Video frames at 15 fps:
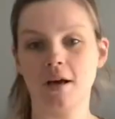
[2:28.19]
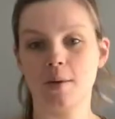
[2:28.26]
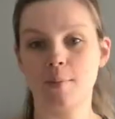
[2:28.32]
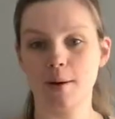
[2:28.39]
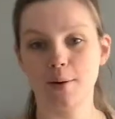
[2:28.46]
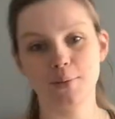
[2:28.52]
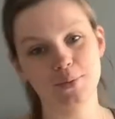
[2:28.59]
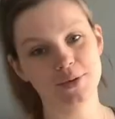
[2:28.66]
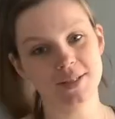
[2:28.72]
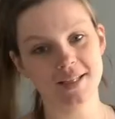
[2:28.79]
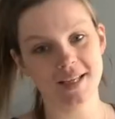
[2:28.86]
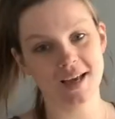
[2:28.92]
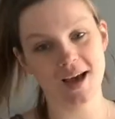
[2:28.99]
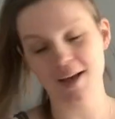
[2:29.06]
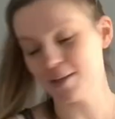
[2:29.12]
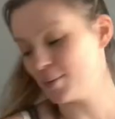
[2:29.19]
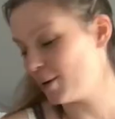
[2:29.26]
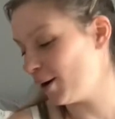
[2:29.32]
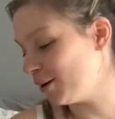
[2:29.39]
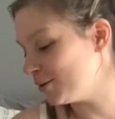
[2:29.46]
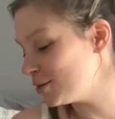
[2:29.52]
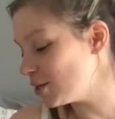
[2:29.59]
But we'll see as we
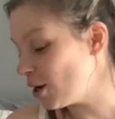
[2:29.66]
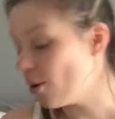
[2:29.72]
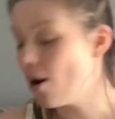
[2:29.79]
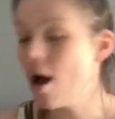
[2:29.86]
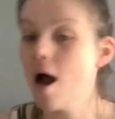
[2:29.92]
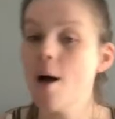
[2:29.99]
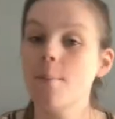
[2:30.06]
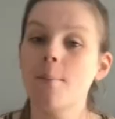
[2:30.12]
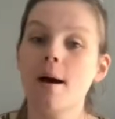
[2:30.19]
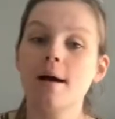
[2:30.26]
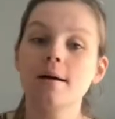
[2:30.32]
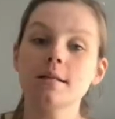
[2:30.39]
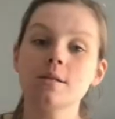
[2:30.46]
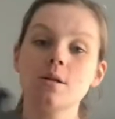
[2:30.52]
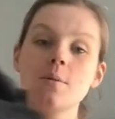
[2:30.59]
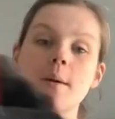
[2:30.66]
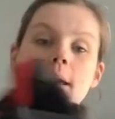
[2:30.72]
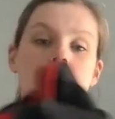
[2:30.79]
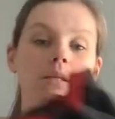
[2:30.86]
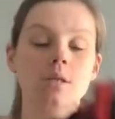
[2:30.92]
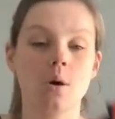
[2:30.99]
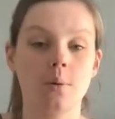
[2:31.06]
go. So my hospital bag
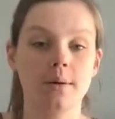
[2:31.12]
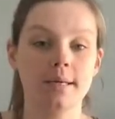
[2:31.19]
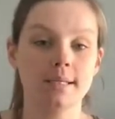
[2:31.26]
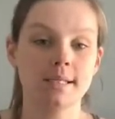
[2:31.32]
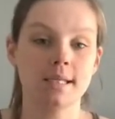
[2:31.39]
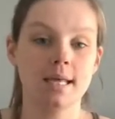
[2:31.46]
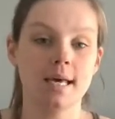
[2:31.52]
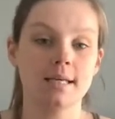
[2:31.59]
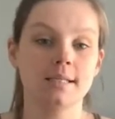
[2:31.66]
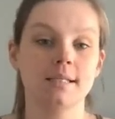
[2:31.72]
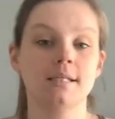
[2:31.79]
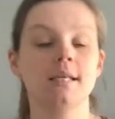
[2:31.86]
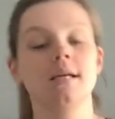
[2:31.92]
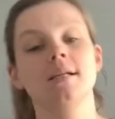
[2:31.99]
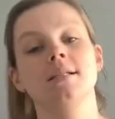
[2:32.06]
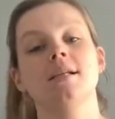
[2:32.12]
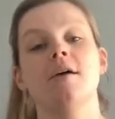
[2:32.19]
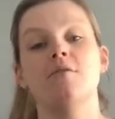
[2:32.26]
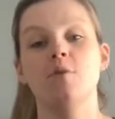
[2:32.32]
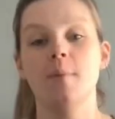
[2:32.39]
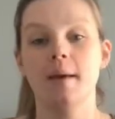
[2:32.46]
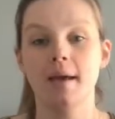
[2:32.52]
is always this
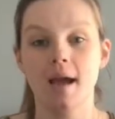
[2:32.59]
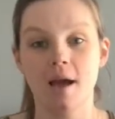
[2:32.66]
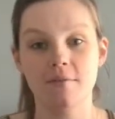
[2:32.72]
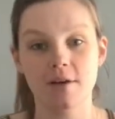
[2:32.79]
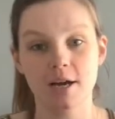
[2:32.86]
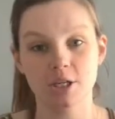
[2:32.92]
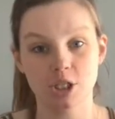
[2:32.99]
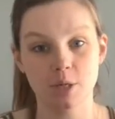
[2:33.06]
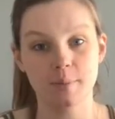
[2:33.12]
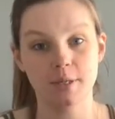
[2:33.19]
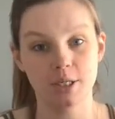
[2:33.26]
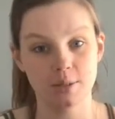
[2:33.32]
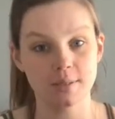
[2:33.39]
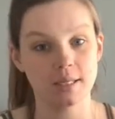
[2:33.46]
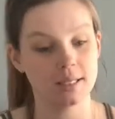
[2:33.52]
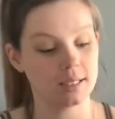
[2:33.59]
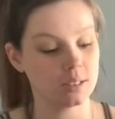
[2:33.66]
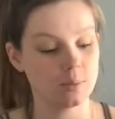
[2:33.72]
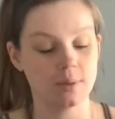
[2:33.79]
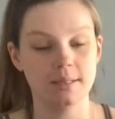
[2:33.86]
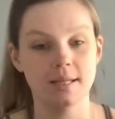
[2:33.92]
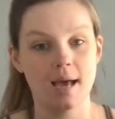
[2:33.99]
duffel bag. I've actually been using this
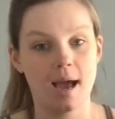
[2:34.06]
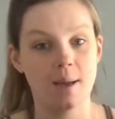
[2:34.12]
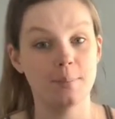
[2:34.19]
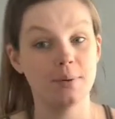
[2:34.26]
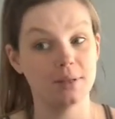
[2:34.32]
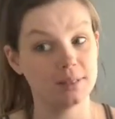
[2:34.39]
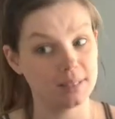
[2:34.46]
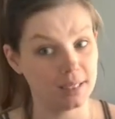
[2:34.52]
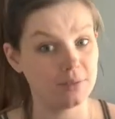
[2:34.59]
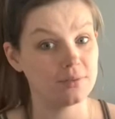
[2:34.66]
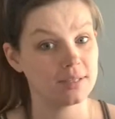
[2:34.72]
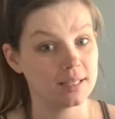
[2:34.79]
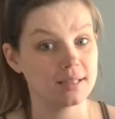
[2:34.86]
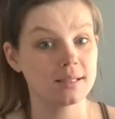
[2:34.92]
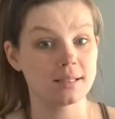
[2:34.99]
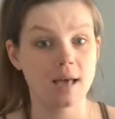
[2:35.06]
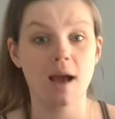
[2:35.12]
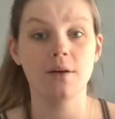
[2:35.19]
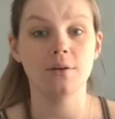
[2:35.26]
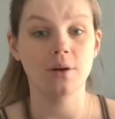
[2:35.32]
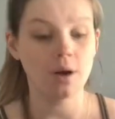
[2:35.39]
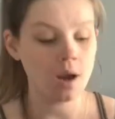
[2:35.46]
one, I believe, since
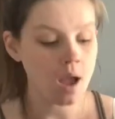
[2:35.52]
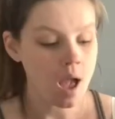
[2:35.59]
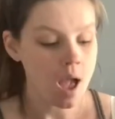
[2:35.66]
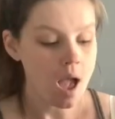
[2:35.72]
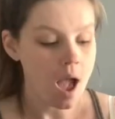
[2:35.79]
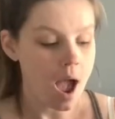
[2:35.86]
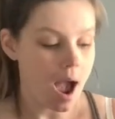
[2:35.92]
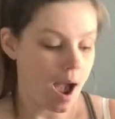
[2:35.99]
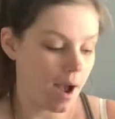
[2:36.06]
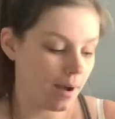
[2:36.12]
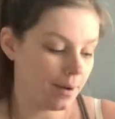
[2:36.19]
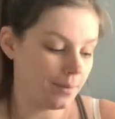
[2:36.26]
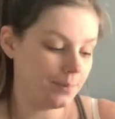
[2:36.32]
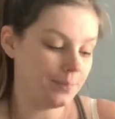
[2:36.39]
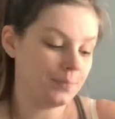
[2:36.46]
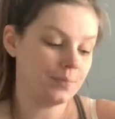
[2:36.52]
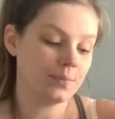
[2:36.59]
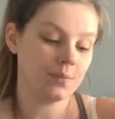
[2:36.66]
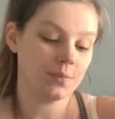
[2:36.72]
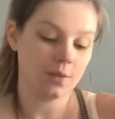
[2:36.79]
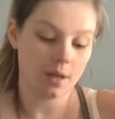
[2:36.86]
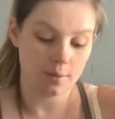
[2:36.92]
Skylar. I'm
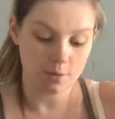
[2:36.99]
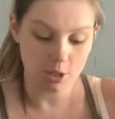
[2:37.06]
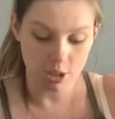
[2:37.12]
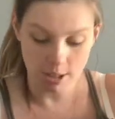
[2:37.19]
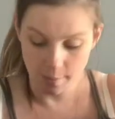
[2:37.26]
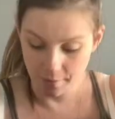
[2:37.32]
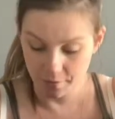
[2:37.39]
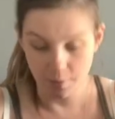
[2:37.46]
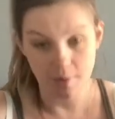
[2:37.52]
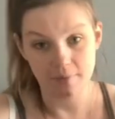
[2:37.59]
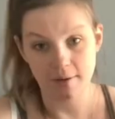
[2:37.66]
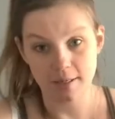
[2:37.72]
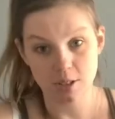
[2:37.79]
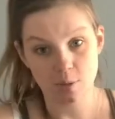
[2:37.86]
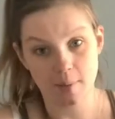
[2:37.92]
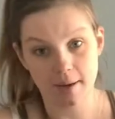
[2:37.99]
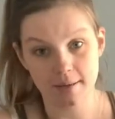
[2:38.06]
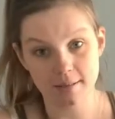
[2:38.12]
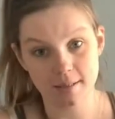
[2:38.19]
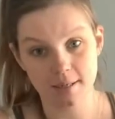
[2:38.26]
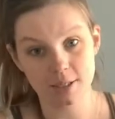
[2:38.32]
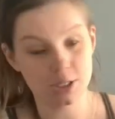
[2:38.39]
sure some of you have nicer bags
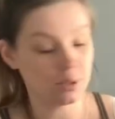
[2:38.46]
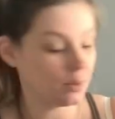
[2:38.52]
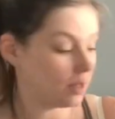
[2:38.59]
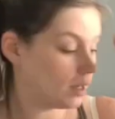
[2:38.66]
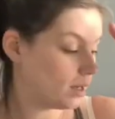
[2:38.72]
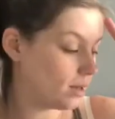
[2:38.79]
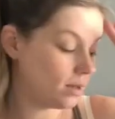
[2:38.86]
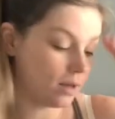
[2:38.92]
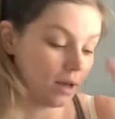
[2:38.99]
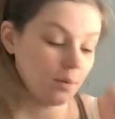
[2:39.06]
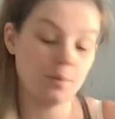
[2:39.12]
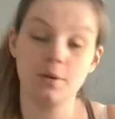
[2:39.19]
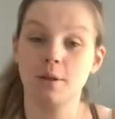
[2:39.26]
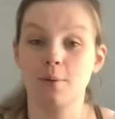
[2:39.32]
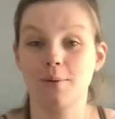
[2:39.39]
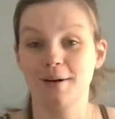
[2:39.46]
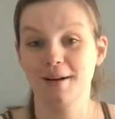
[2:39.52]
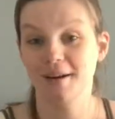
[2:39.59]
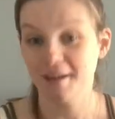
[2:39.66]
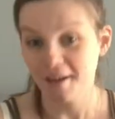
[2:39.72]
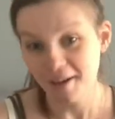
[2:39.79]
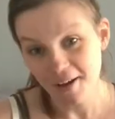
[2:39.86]
than I do. Like, I really wanted
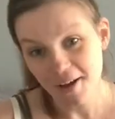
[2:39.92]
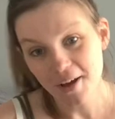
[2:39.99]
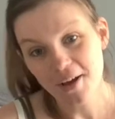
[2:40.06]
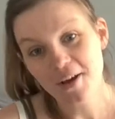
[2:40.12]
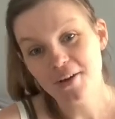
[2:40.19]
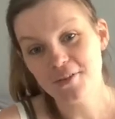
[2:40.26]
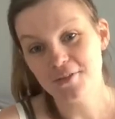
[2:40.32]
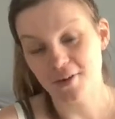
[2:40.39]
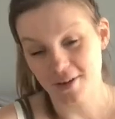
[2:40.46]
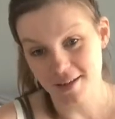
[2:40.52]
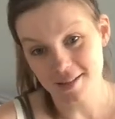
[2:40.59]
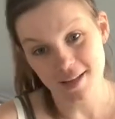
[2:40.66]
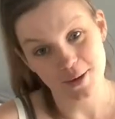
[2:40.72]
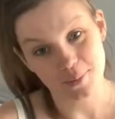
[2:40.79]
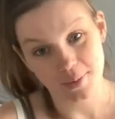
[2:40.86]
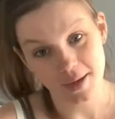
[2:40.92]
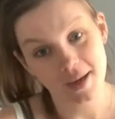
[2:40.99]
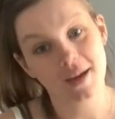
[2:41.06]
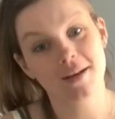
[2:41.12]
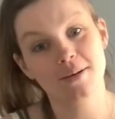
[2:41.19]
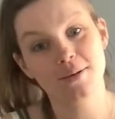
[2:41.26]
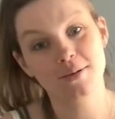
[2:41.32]
a Fawn Design
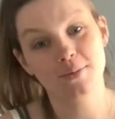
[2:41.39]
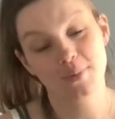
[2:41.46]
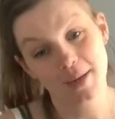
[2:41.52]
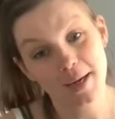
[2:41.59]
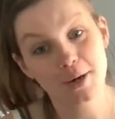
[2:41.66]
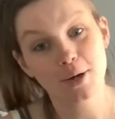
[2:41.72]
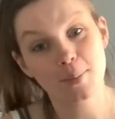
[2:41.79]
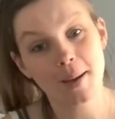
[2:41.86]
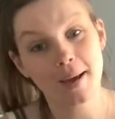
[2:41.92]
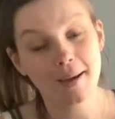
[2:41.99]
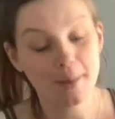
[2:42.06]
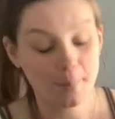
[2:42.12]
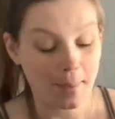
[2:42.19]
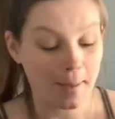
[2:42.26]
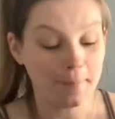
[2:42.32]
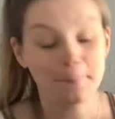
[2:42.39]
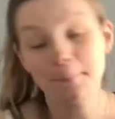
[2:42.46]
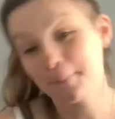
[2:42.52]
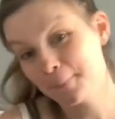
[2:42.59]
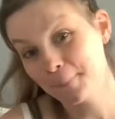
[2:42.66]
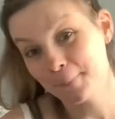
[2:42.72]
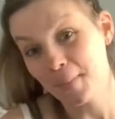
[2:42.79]
weekender bag, but
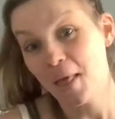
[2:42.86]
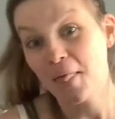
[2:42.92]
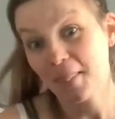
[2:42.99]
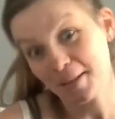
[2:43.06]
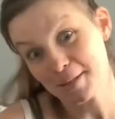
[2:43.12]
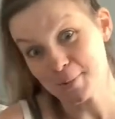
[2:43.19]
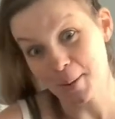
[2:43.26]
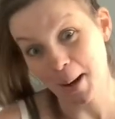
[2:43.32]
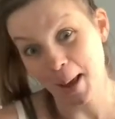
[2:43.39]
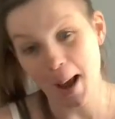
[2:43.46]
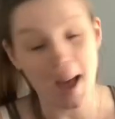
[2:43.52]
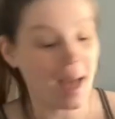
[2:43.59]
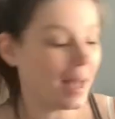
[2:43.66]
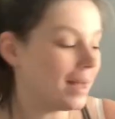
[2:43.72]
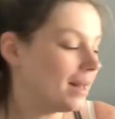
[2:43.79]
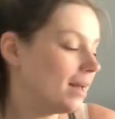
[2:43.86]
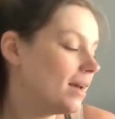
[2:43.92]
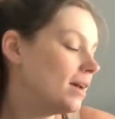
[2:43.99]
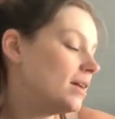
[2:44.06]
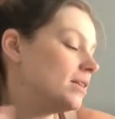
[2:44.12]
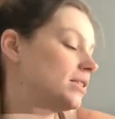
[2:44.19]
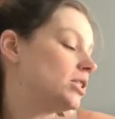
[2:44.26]
this is what I got.
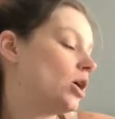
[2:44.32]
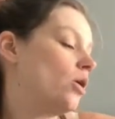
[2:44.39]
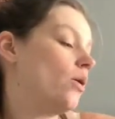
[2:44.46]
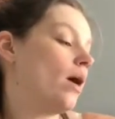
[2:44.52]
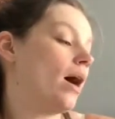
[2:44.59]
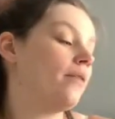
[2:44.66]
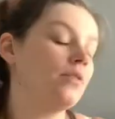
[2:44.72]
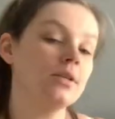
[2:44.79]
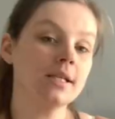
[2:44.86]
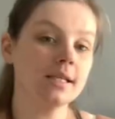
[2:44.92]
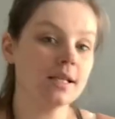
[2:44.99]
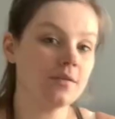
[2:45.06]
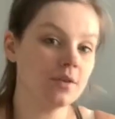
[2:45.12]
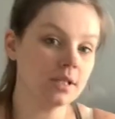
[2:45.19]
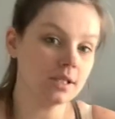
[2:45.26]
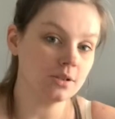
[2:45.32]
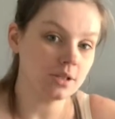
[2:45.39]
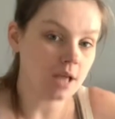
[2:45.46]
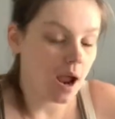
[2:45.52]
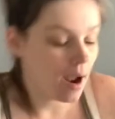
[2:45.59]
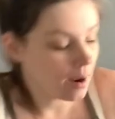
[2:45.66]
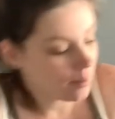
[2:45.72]
So I've used this every single
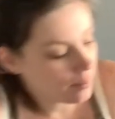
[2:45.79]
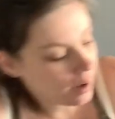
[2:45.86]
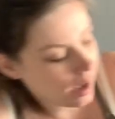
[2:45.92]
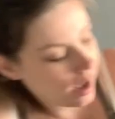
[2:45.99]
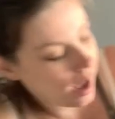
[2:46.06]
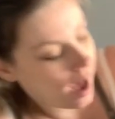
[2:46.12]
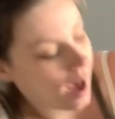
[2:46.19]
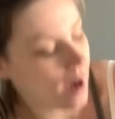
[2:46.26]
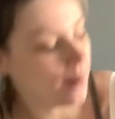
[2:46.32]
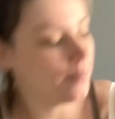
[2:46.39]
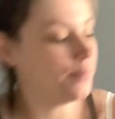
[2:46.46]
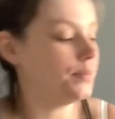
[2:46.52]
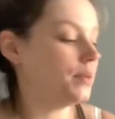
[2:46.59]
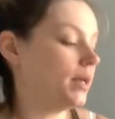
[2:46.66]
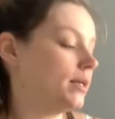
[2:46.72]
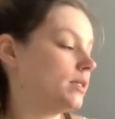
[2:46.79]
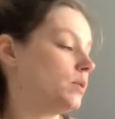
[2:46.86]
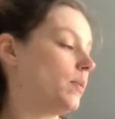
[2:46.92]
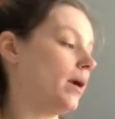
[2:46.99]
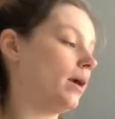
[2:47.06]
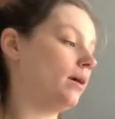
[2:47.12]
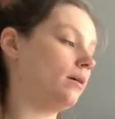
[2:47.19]
time. It's
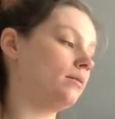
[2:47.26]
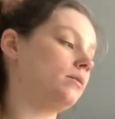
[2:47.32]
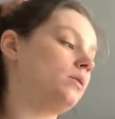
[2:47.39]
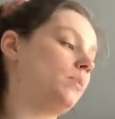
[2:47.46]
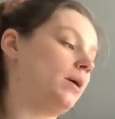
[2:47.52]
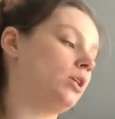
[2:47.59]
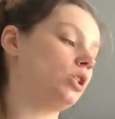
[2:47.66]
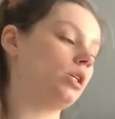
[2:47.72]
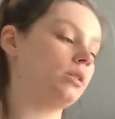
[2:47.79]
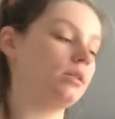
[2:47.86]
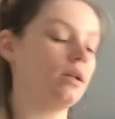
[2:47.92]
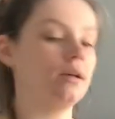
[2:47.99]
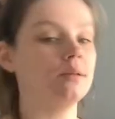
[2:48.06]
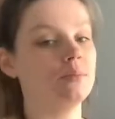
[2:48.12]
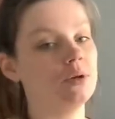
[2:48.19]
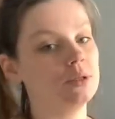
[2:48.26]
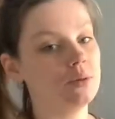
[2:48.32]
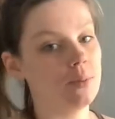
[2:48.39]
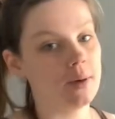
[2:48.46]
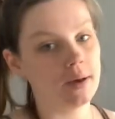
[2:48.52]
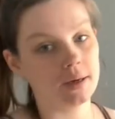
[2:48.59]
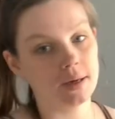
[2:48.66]
big, it's spacious, it has multiple
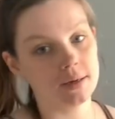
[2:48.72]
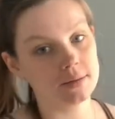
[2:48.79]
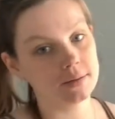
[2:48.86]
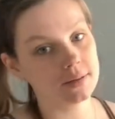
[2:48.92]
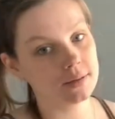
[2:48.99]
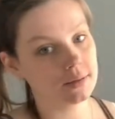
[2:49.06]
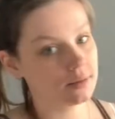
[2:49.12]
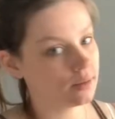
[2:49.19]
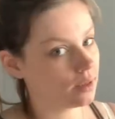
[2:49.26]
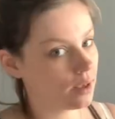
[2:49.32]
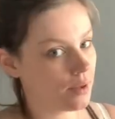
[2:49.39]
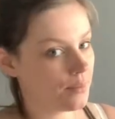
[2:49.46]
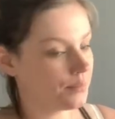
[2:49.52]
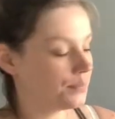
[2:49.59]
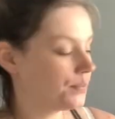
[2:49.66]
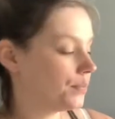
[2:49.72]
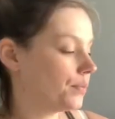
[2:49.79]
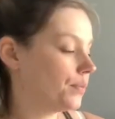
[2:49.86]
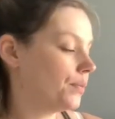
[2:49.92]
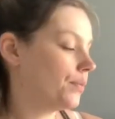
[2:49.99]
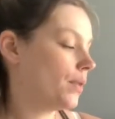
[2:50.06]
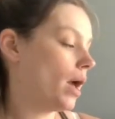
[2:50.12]
pockets.
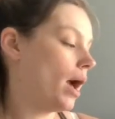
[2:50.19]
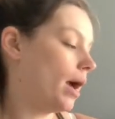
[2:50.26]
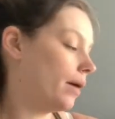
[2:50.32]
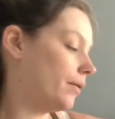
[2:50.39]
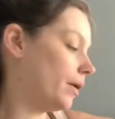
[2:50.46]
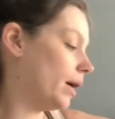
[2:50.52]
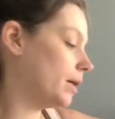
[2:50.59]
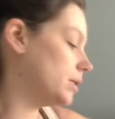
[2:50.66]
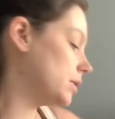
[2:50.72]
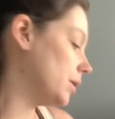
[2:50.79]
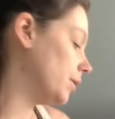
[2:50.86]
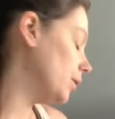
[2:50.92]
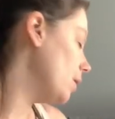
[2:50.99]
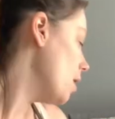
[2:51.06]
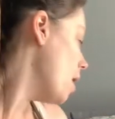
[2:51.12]
Highly ideal.